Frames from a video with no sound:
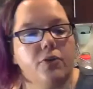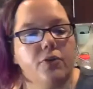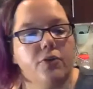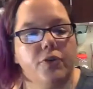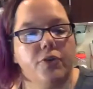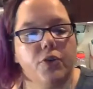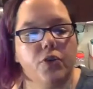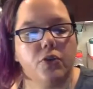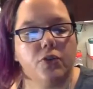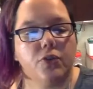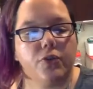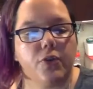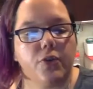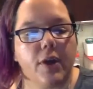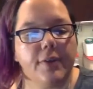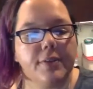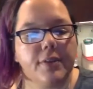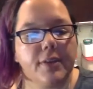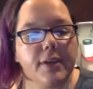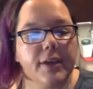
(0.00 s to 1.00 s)
food
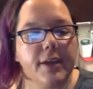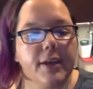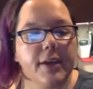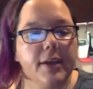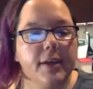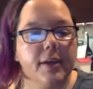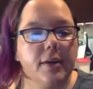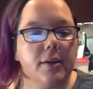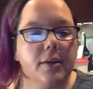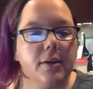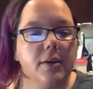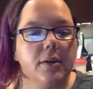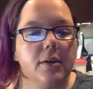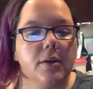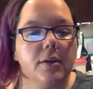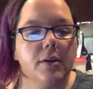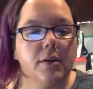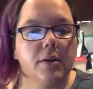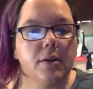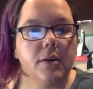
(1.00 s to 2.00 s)
friendly
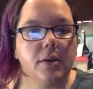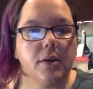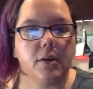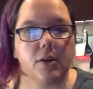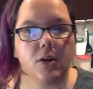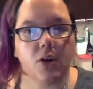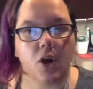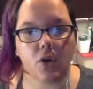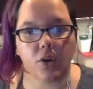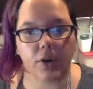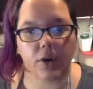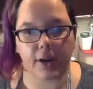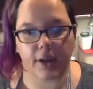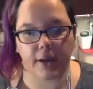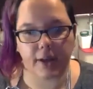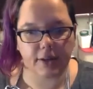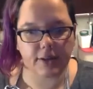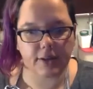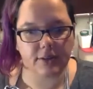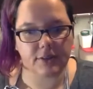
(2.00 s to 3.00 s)

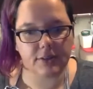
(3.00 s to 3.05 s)
coconut